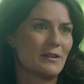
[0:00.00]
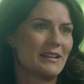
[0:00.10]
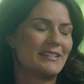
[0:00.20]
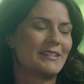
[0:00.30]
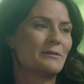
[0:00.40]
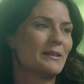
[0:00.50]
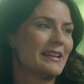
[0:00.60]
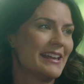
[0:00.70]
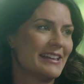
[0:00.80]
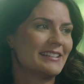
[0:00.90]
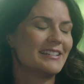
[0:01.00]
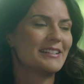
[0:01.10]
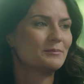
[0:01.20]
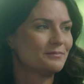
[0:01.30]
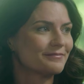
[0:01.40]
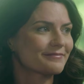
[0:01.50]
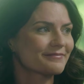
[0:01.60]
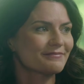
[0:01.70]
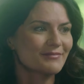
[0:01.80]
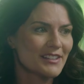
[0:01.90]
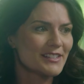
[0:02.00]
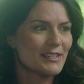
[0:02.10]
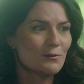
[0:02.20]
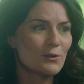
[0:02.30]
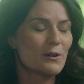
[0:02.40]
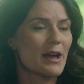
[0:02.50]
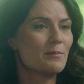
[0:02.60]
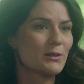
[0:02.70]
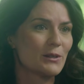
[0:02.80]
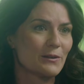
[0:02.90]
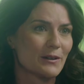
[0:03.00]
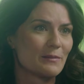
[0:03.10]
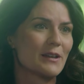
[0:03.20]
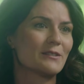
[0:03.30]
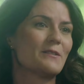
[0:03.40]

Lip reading: And so to end this difficult episode on a positive